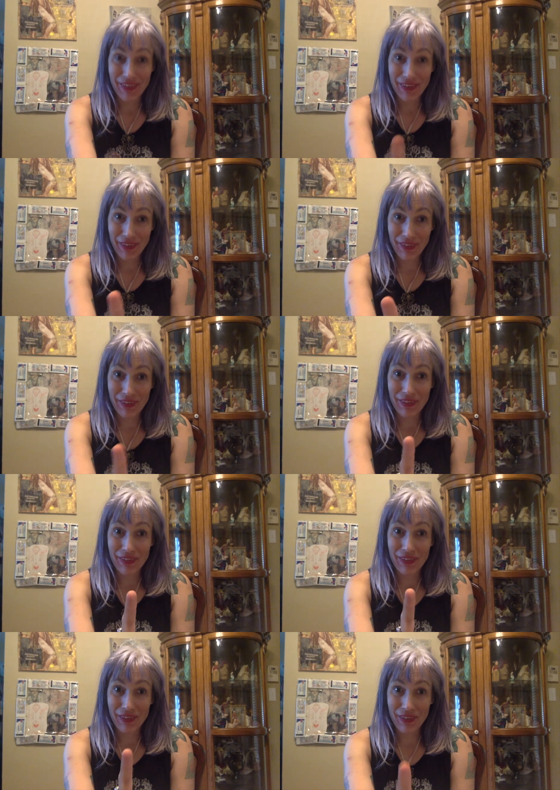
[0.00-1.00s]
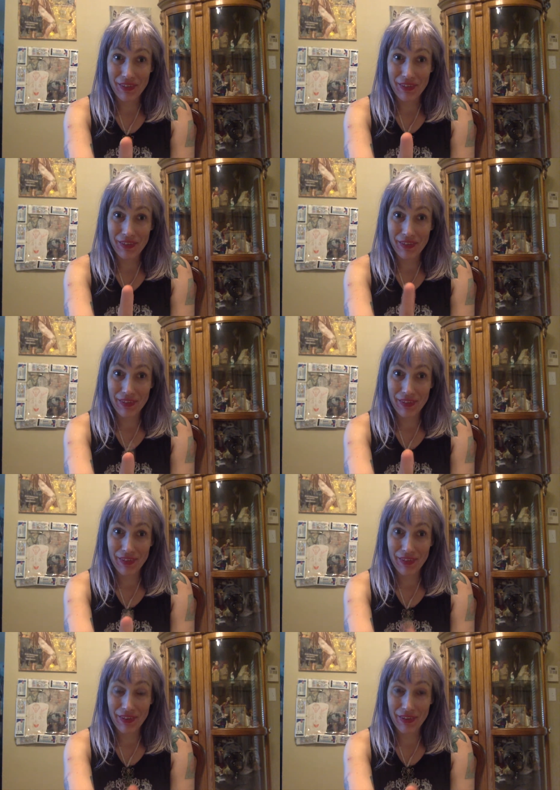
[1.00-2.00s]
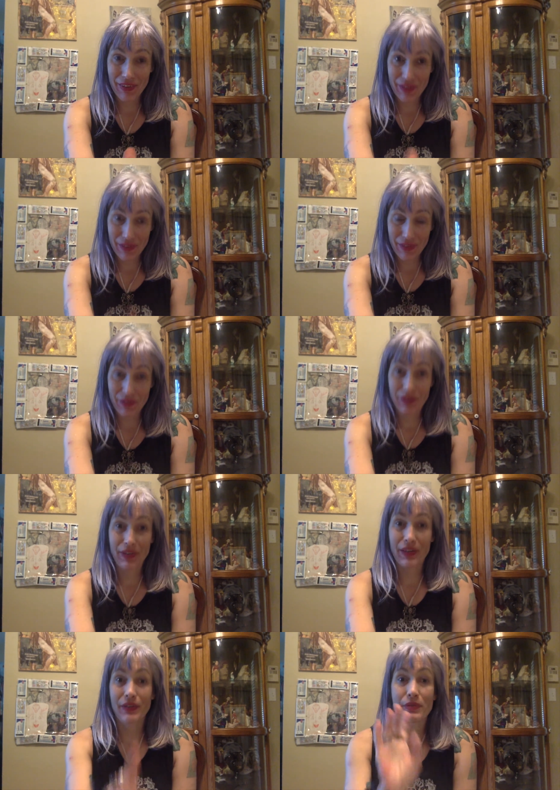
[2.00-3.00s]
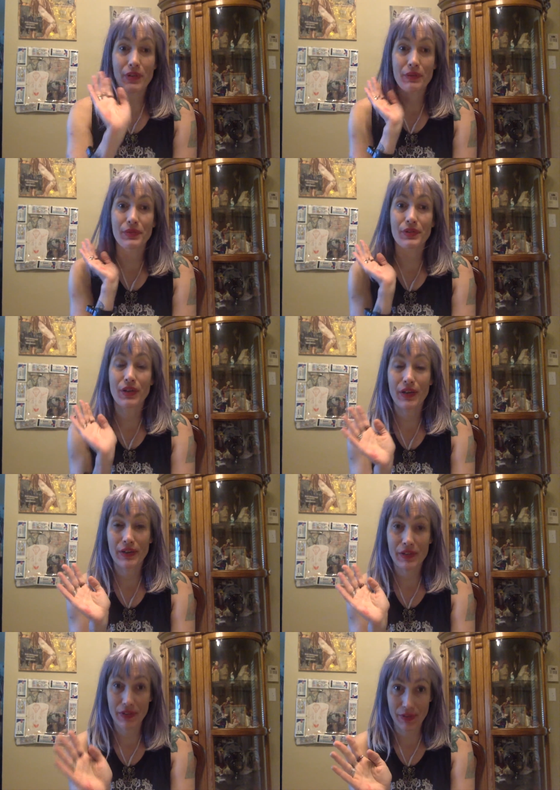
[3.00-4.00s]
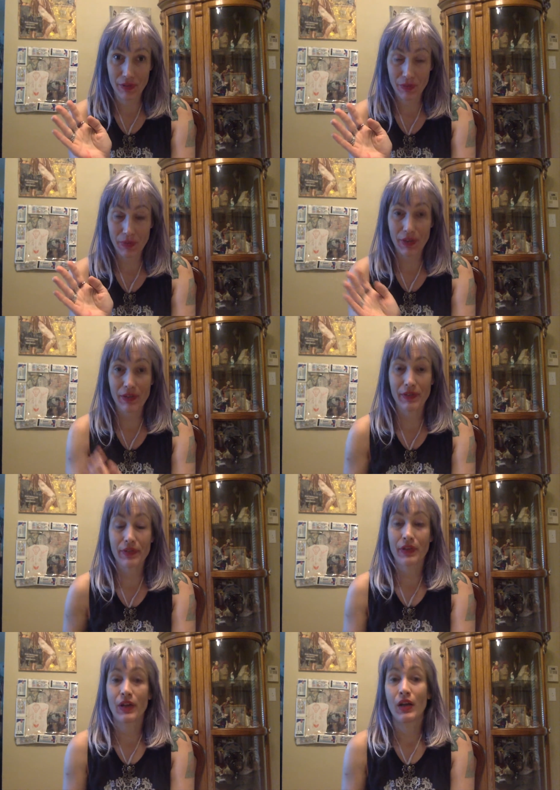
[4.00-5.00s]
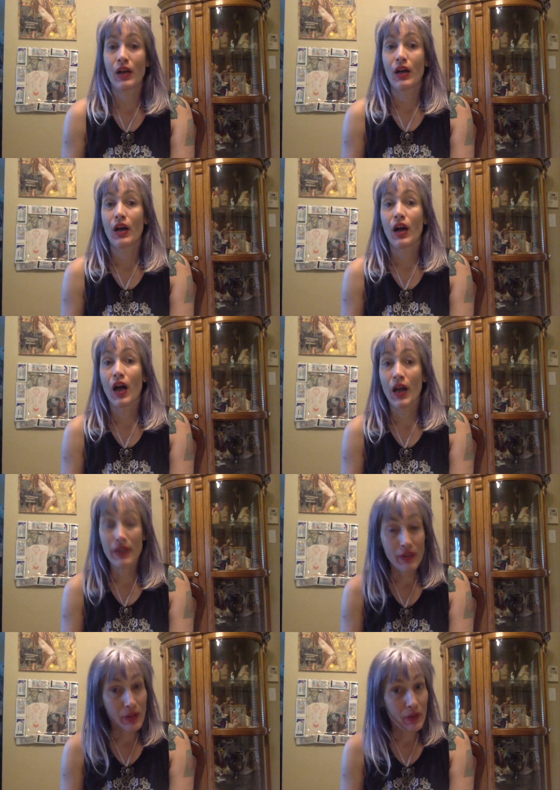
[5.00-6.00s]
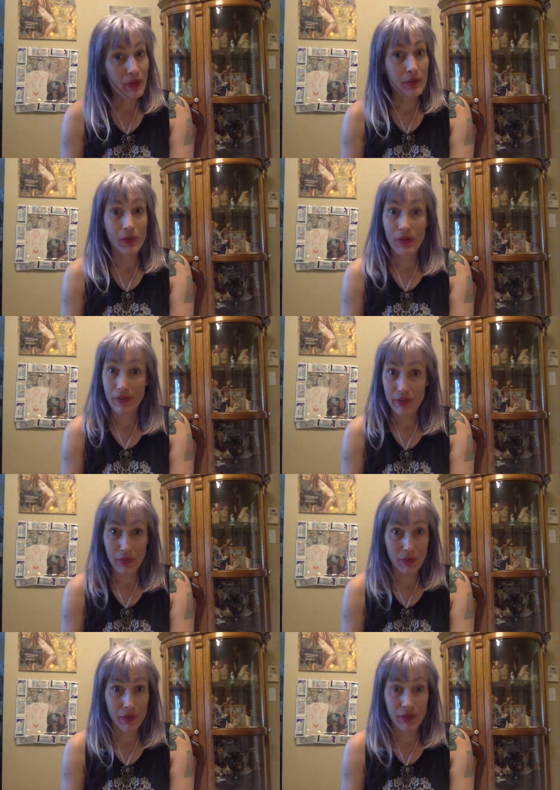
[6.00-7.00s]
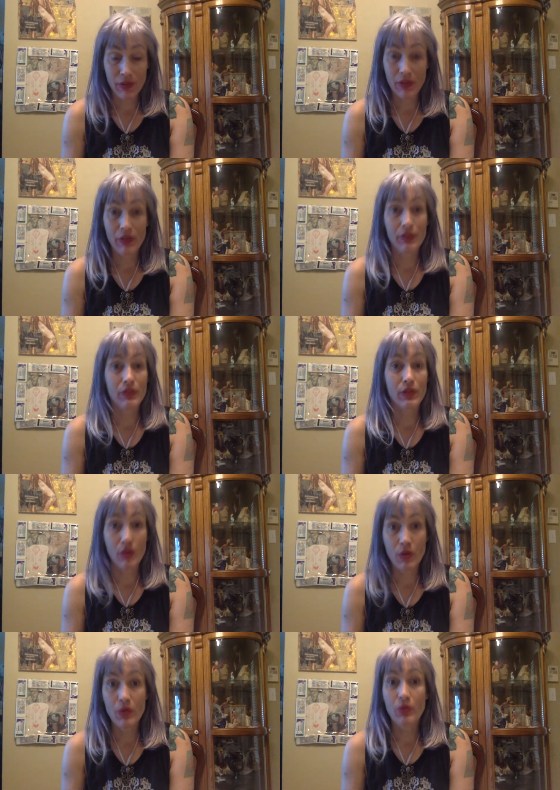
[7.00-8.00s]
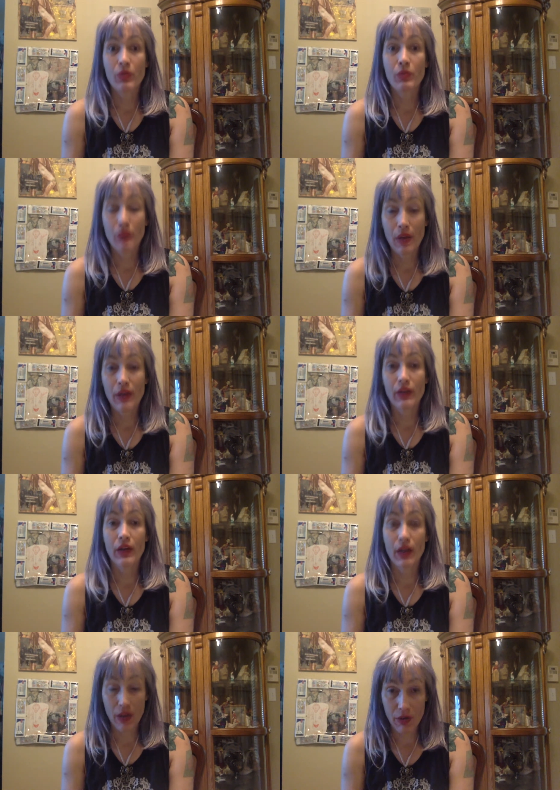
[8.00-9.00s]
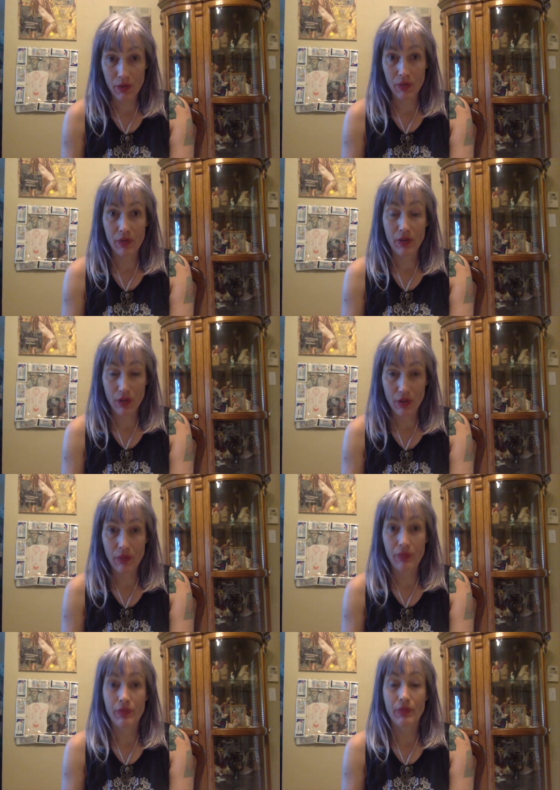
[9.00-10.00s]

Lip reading: there are things I can do, and that is what I'm trying to do, because I know as well as anyone that there is no way out of